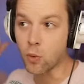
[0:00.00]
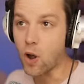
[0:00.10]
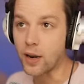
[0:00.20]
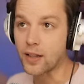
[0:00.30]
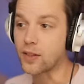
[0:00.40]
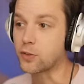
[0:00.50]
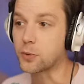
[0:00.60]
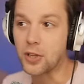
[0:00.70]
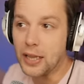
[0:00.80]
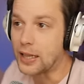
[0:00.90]
one and this
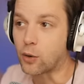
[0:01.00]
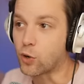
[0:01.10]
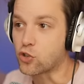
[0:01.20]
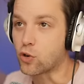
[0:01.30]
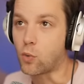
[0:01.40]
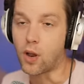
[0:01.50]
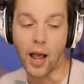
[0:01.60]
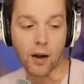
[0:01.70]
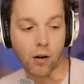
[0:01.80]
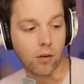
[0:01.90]
was like the original one.
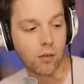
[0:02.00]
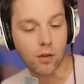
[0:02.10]
I don't know.